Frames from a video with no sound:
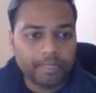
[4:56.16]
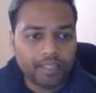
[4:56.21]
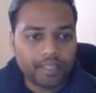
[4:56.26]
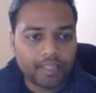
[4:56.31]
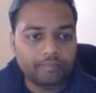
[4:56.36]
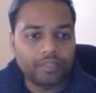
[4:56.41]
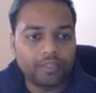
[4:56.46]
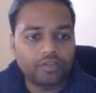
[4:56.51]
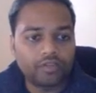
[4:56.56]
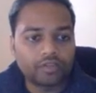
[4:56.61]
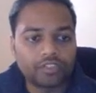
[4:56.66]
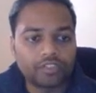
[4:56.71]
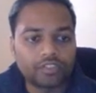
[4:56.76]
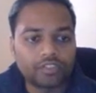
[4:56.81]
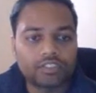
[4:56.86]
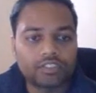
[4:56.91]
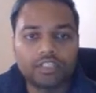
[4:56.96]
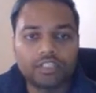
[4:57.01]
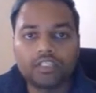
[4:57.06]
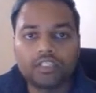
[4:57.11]

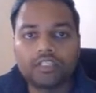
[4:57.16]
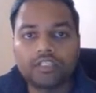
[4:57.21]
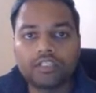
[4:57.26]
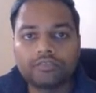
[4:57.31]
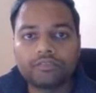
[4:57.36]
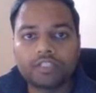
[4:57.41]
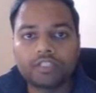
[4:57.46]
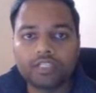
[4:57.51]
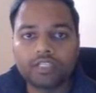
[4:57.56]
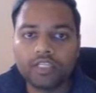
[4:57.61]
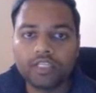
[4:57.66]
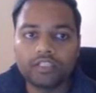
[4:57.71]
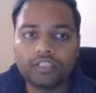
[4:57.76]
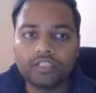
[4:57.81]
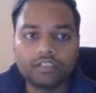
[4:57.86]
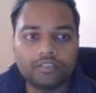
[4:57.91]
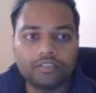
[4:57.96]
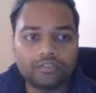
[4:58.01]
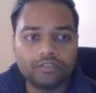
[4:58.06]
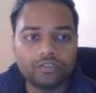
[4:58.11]
because it
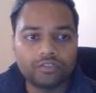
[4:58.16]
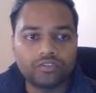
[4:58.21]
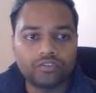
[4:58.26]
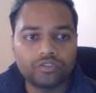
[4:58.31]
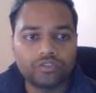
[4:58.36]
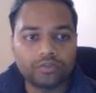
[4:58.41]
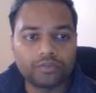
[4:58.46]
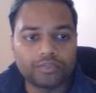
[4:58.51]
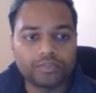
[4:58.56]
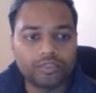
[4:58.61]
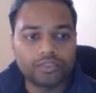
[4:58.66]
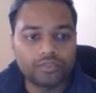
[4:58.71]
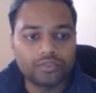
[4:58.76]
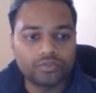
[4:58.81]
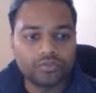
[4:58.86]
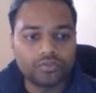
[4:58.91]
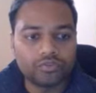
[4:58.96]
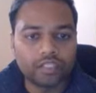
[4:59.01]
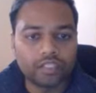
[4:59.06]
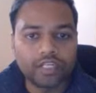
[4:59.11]
gives you an option
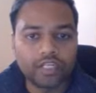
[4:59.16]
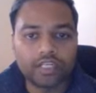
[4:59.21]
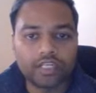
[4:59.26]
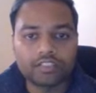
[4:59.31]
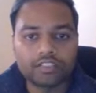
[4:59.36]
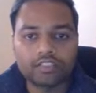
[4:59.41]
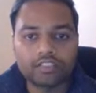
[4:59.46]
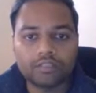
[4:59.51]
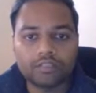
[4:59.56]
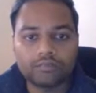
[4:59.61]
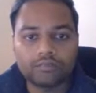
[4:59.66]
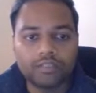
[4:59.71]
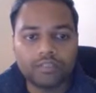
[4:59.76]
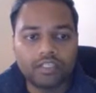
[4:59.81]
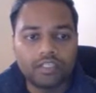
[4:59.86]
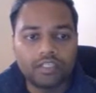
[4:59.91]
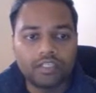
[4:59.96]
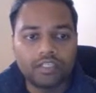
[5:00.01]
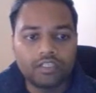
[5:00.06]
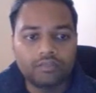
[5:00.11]
to add some
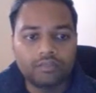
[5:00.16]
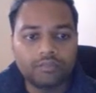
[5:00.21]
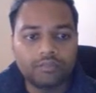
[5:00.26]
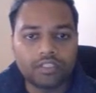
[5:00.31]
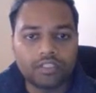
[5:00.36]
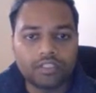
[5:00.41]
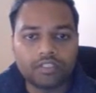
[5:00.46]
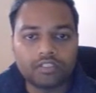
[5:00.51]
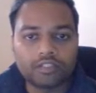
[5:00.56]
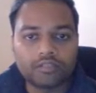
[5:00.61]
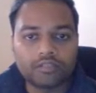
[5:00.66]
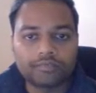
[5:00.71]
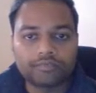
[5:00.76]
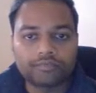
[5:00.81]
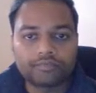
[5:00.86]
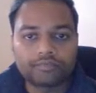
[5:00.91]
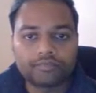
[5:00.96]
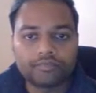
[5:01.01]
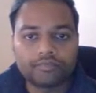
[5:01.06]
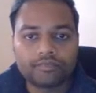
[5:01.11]

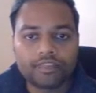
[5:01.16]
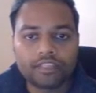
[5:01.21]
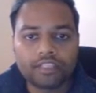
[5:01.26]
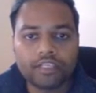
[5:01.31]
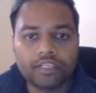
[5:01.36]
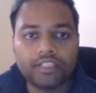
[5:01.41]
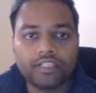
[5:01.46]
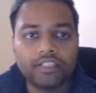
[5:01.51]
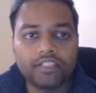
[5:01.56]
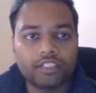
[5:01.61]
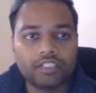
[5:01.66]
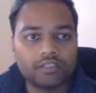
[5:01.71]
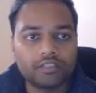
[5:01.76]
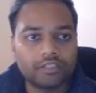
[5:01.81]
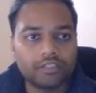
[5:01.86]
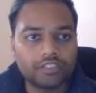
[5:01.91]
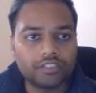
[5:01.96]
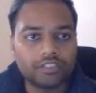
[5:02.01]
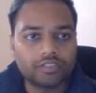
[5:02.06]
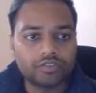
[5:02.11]
um, additional
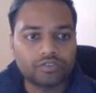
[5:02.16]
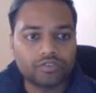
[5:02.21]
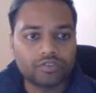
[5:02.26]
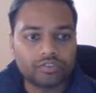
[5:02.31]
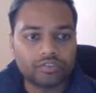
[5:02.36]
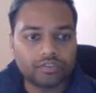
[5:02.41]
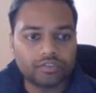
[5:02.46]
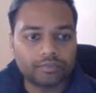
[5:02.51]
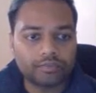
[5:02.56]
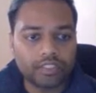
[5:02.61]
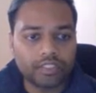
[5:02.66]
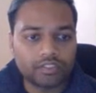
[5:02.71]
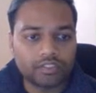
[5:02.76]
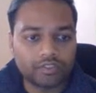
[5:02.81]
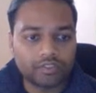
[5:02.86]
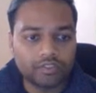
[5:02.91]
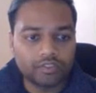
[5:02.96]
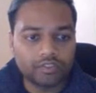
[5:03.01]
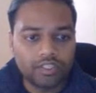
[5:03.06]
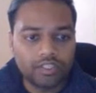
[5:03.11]
features to your website.
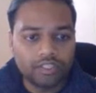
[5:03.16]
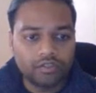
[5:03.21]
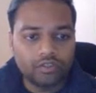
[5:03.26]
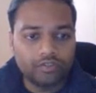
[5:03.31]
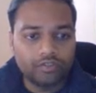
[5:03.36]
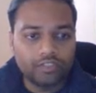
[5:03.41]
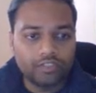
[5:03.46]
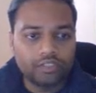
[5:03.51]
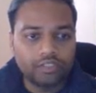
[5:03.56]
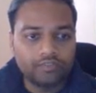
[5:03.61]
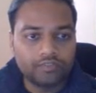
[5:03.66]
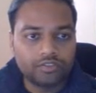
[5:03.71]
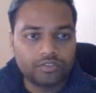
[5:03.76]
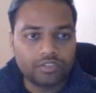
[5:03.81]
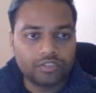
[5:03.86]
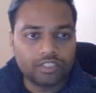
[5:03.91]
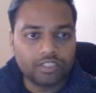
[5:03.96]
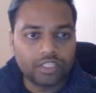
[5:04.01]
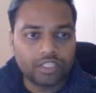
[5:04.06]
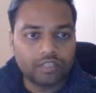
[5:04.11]
So over here, if you
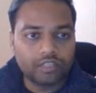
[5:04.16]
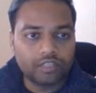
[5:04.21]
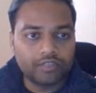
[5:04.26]
see, I have